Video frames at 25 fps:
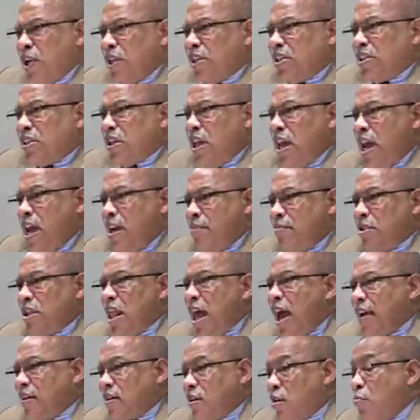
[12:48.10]
But it
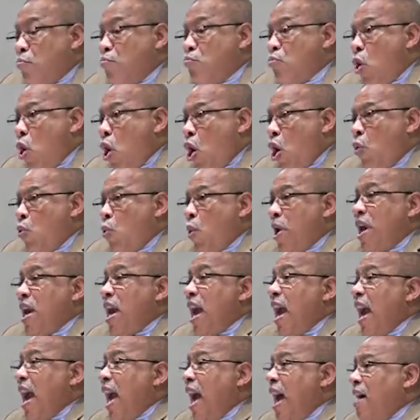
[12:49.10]
seems like the more
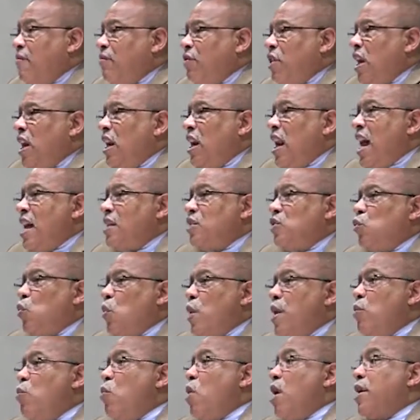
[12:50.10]
we have, the
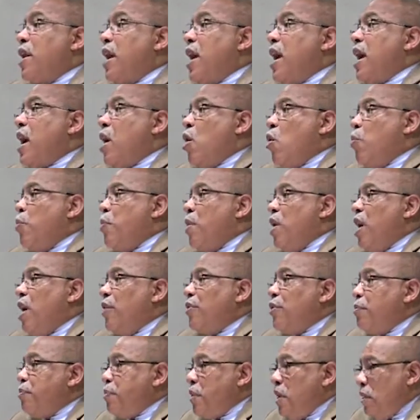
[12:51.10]
less we want to help
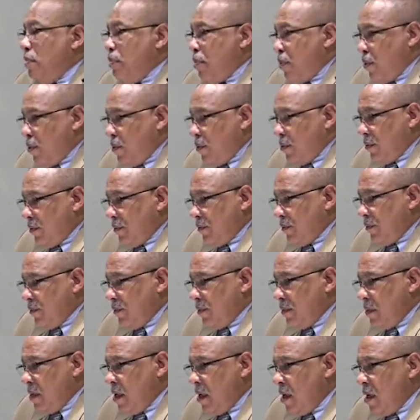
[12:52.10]
other people.
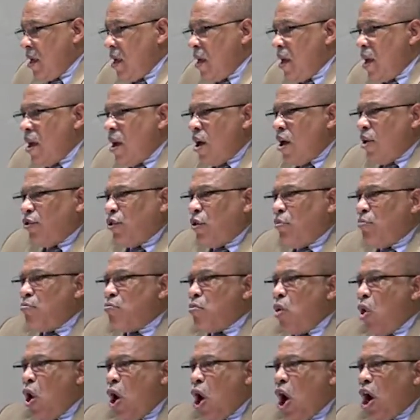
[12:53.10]
The
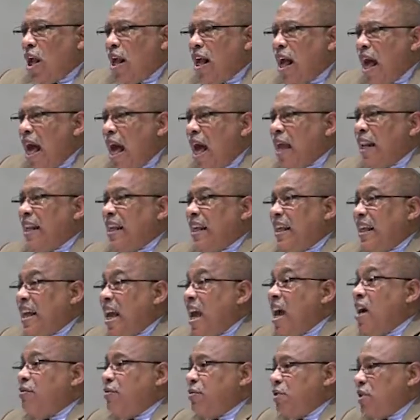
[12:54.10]
more God
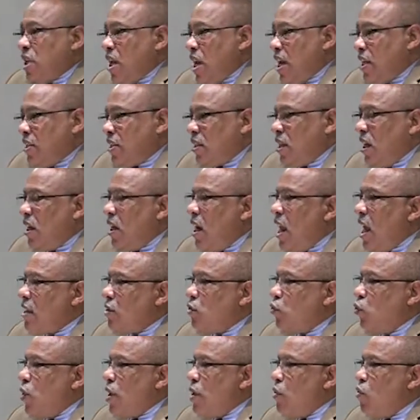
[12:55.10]
gives us, the
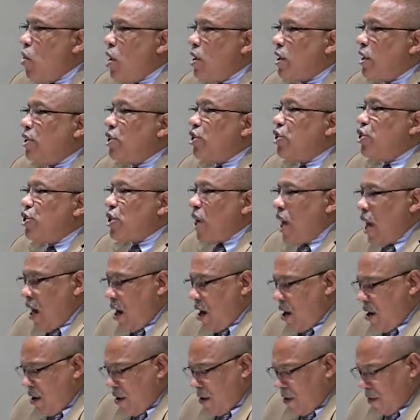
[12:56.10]
less we want to
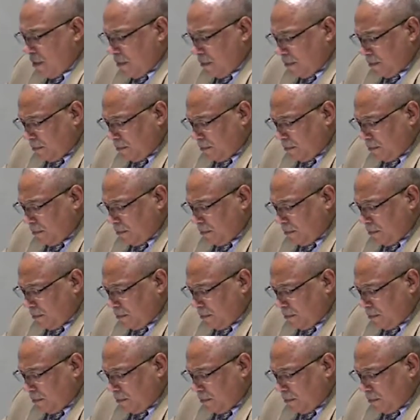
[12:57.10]
share.